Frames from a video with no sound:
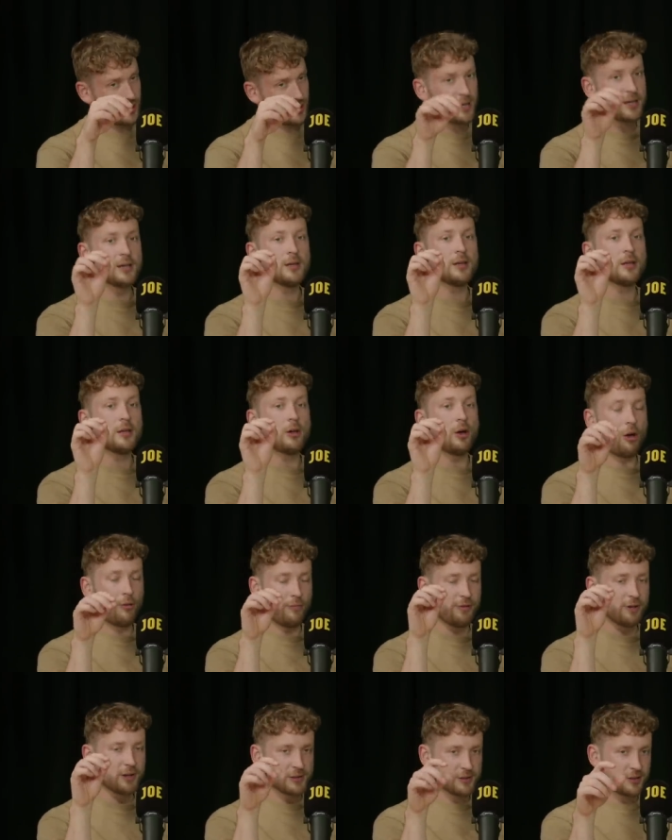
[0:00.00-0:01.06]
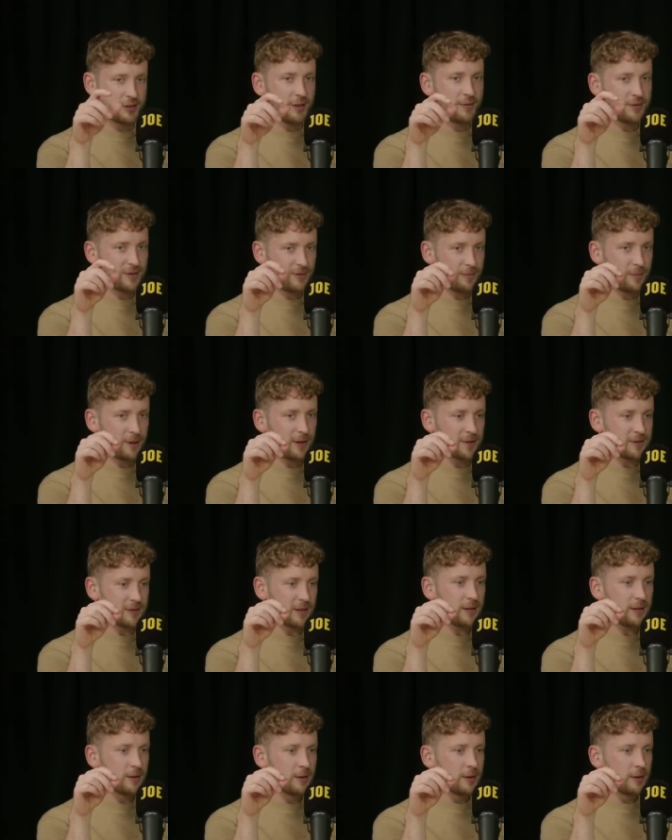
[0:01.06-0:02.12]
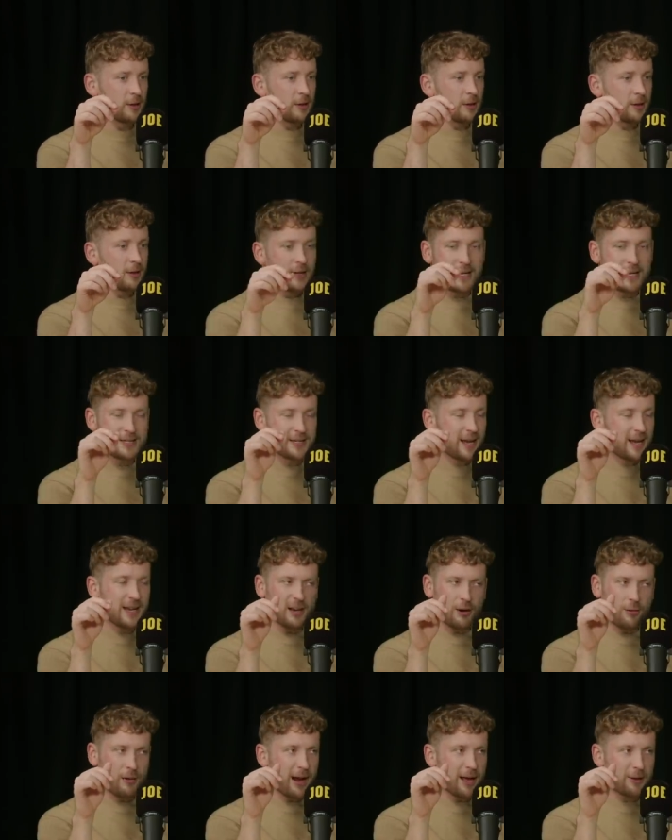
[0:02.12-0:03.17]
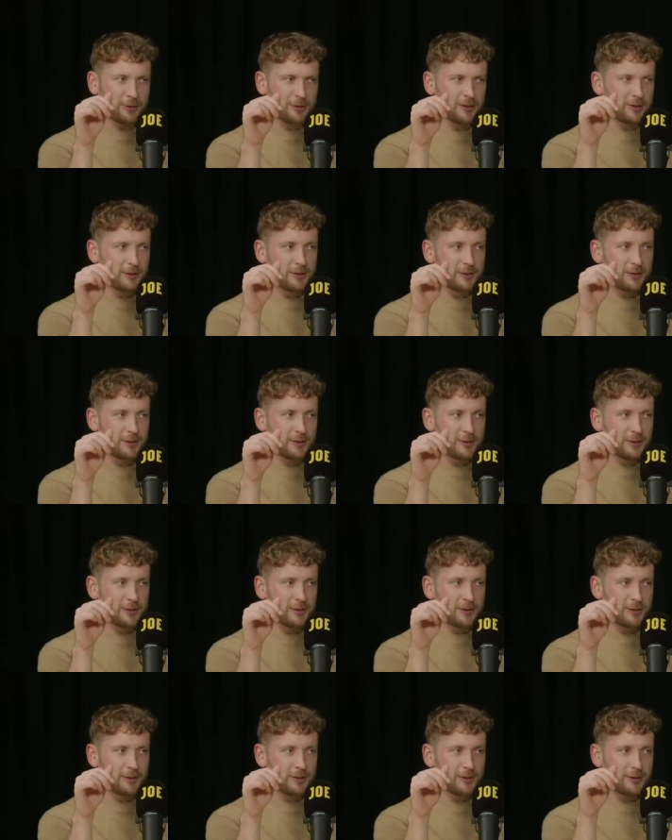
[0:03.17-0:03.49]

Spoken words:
say, of the Conservative Party. He's getting around.